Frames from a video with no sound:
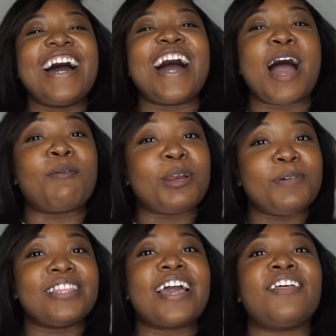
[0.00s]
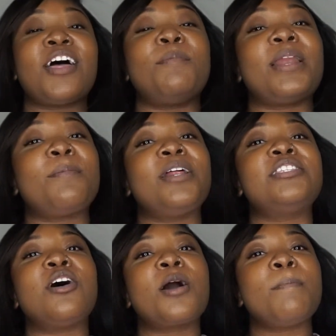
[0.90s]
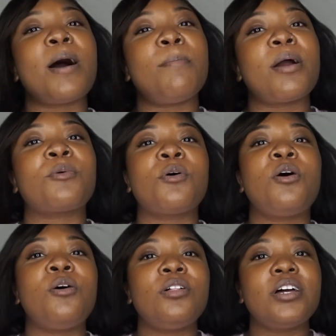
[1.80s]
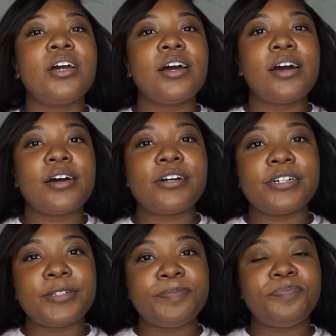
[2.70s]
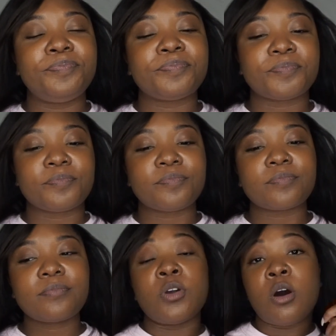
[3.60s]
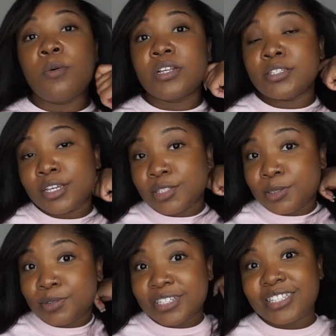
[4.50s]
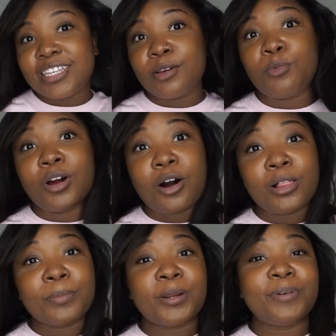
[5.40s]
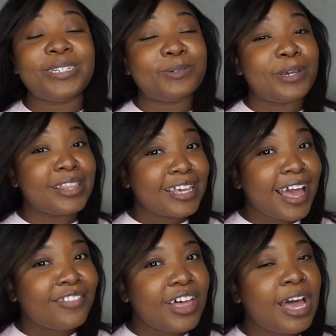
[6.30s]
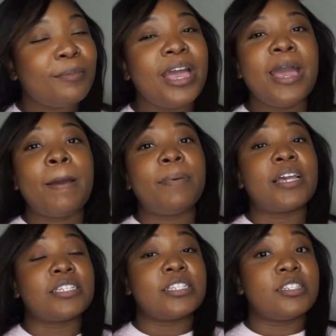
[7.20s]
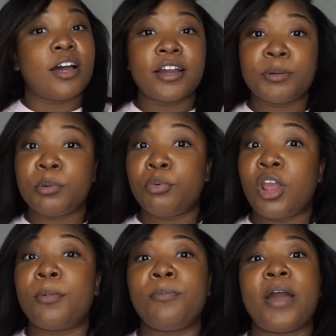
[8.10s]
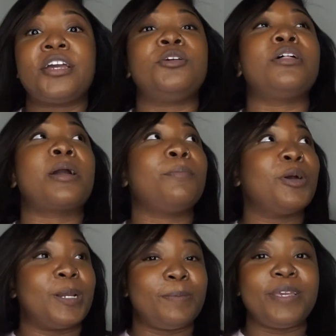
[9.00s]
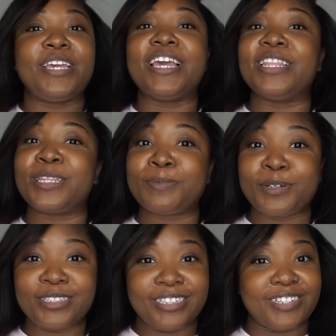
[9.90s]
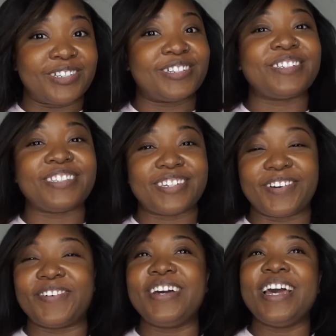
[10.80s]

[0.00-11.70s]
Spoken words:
I'm gonna be in the cath lab, and I'm gonna talk about my role. If you all want to stay tuned to see what all I'm going to be doing in the cath lab, because it's not going to be pre-op and PACU. Like, I'm going to be in the procedures. So